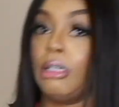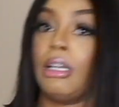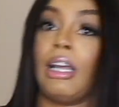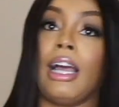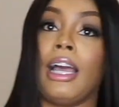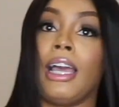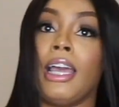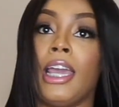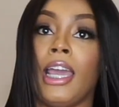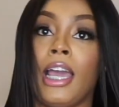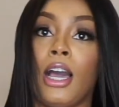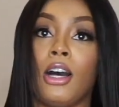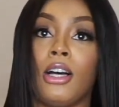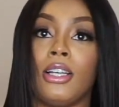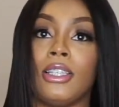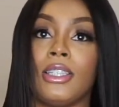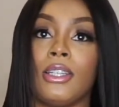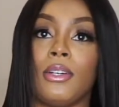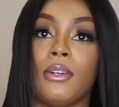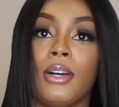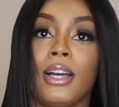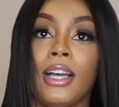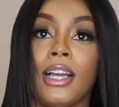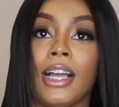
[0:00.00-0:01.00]
I
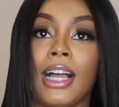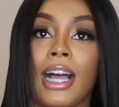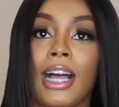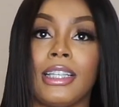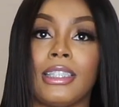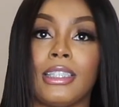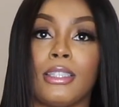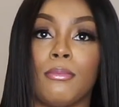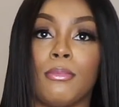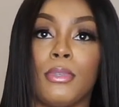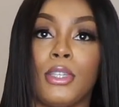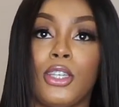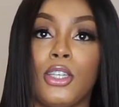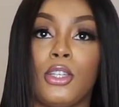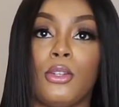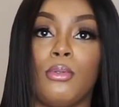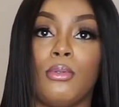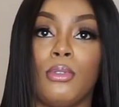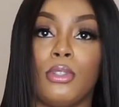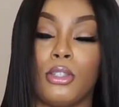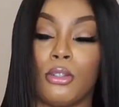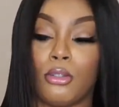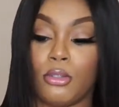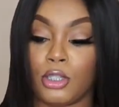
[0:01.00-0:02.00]
also got some
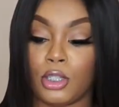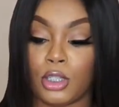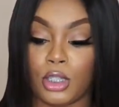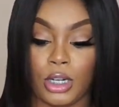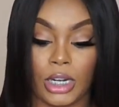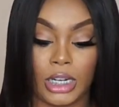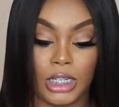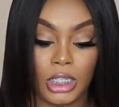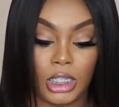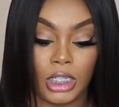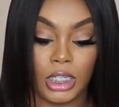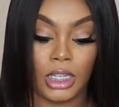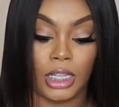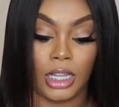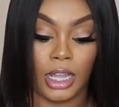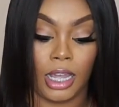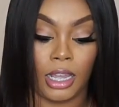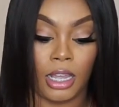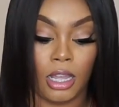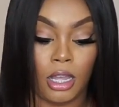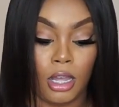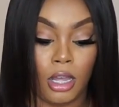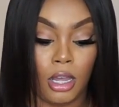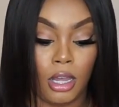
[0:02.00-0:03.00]
cute little stretchy
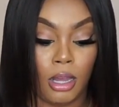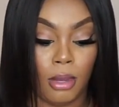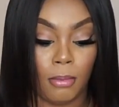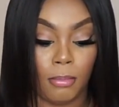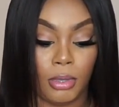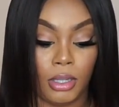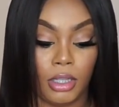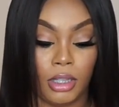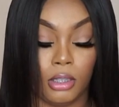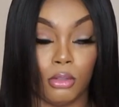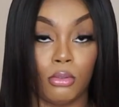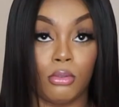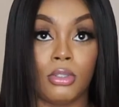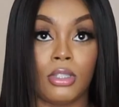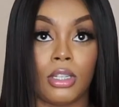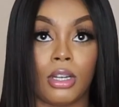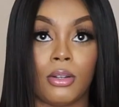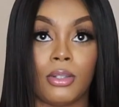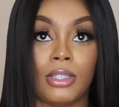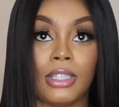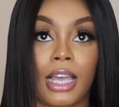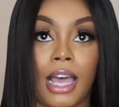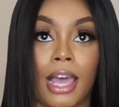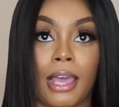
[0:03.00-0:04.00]
like
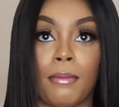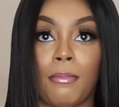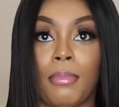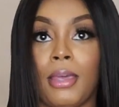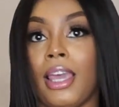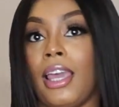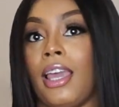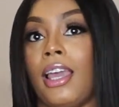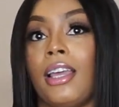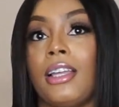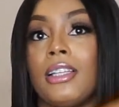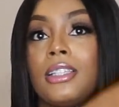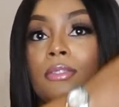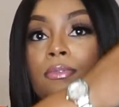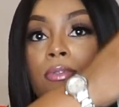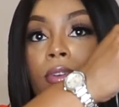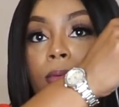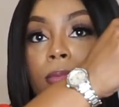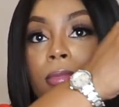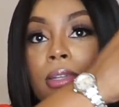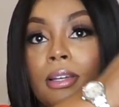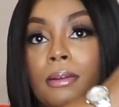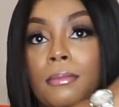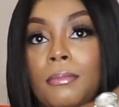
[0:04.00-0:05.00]
palazzo type pants
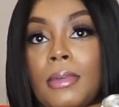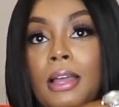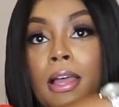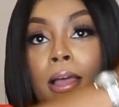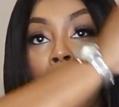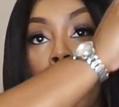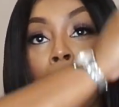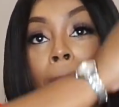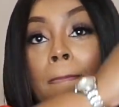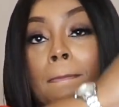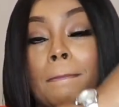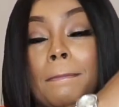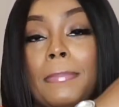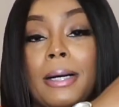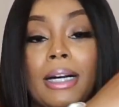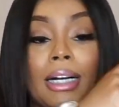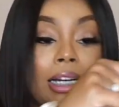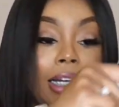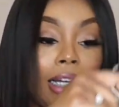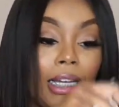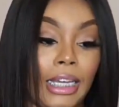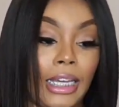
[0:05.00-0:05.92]
from them but